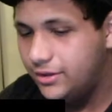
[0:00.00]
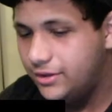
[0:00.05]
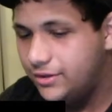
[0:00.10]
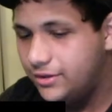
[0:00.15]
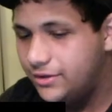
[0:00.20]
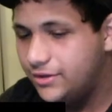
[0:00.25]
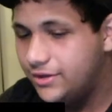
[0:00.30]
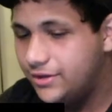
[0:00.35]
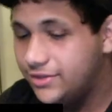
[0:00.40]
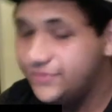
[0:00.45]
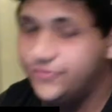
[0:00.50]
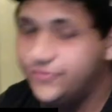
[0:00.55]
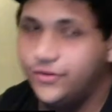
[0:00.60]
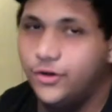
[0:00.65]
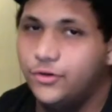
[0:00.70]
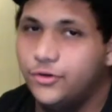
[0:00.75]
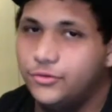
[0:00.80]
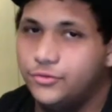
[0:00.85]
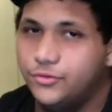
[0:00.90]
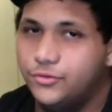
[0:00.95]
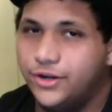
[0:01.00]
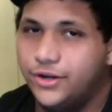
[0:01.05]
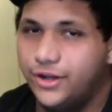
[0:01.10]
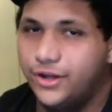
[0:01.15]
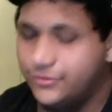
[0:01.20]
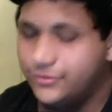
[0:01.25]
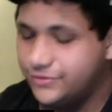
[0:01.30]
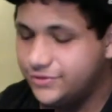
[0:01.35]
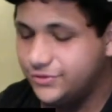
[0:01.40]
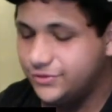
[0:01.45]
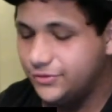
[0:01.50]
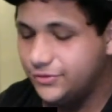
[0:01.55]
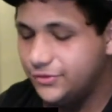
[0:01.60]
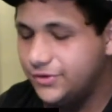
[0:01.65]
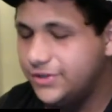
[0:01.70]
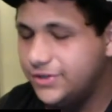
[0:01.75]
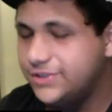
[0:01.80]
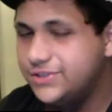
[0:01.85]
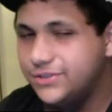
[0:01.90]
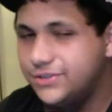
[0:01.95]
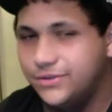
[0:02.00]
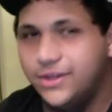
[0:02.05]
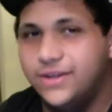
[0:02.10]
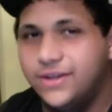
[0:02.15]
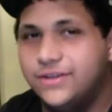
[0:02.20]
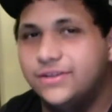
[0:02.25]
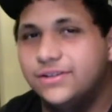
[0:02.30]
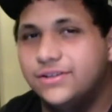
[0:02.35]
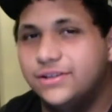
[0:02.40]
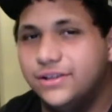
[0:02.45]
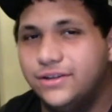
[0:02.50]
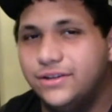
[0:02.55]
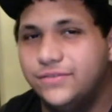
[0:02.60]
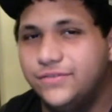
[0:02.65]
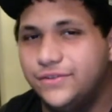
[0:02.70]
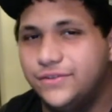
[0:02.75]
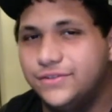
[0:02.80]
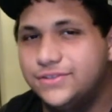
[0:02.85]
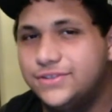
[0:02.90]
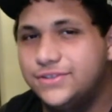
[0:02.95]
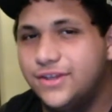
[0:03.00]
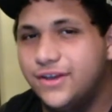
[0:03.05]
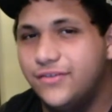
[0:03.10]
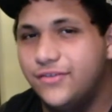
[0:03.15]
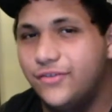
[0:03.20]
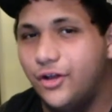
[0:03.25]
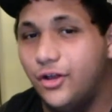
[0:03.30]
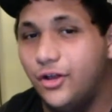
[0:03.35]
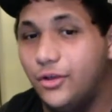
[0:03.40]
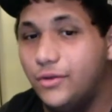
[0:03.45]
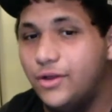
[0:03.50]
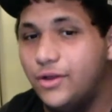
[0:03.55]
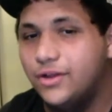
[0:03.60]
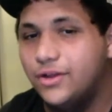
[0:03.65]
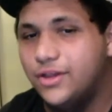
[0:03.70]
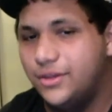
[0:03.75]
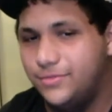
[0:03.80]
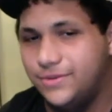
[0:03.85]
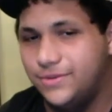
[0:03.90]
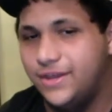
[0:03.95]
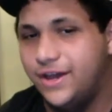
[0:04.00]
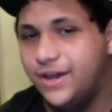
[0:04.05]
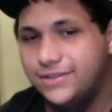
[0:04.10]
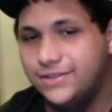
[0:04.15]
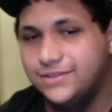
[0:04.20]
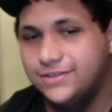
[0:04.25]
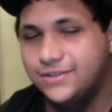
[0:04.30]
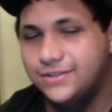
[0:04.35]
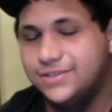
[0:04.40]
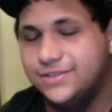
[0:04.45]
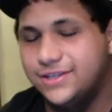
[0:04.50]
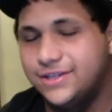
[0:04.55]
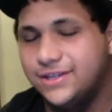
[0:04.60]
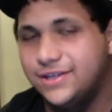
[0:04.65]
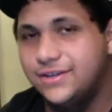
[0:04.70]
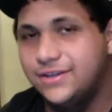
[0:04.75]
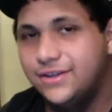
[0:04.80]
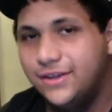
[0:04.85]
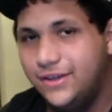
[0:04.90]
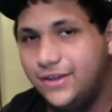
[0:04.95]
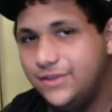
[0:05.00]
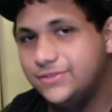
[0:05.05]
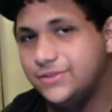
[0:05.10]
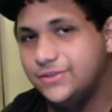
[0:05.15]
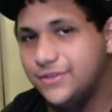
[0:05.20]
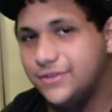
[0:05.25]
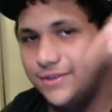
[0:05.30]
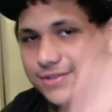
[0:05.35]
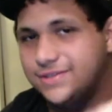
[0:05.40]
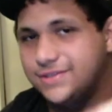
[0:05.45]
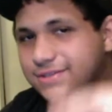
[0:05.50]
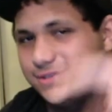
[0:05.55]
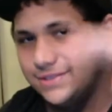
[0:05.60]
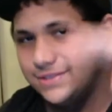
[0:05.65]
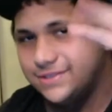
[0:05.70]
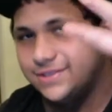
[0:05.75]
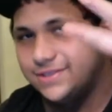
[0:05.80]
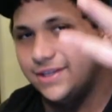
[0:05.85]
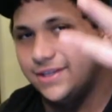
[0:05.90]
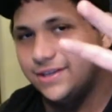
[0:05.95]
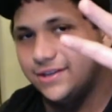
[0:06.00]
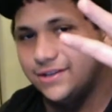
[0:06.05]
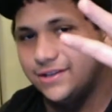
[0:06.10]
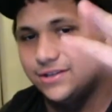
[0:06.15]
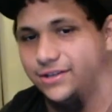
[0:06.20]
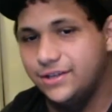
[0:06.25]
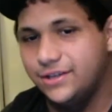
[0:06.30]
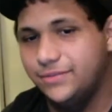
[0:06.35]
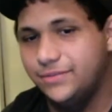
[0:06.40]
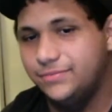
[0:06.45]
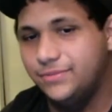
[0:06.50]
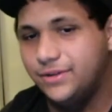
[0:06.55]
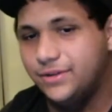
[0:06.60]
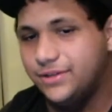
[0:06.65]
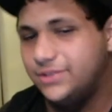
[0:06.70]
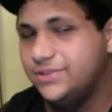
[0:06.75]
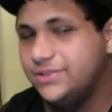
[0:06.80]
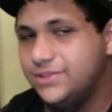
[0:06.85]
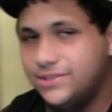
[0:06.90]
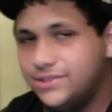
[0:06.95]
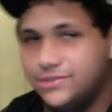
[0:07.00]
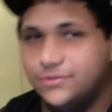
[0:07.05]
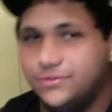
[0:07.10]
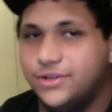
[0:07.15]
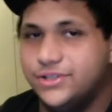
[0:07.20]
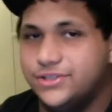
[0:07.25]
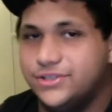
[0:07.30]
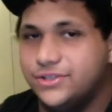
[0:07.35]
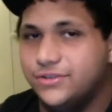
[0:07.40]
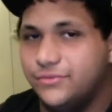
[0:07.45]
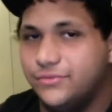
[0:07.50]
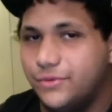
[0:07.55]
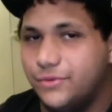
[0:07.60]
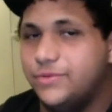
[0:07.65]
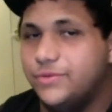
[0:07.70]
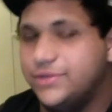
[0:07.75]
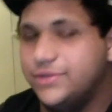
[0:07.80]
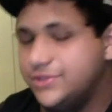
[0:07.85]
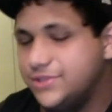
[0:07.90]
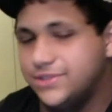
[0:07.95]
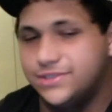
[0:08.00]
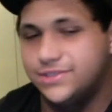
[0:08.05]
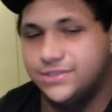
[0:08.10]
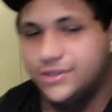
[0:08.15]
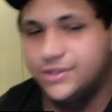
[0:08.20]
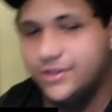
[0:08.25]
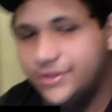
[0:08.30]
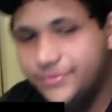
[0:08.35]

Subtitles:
his phone ran out of storage, so he had to delete a few stuff, all while keeping the ice on his head. So this is the second clip, a continuation of what we just saw.